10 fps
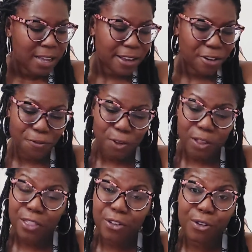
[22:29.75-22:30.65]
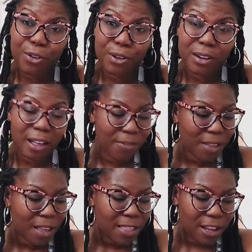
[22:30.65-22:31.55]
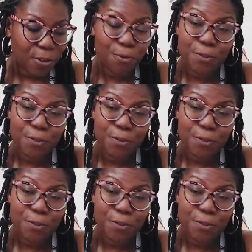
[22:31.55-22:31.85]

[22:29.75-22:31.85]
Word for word: They don't feel like they're good enough. They don't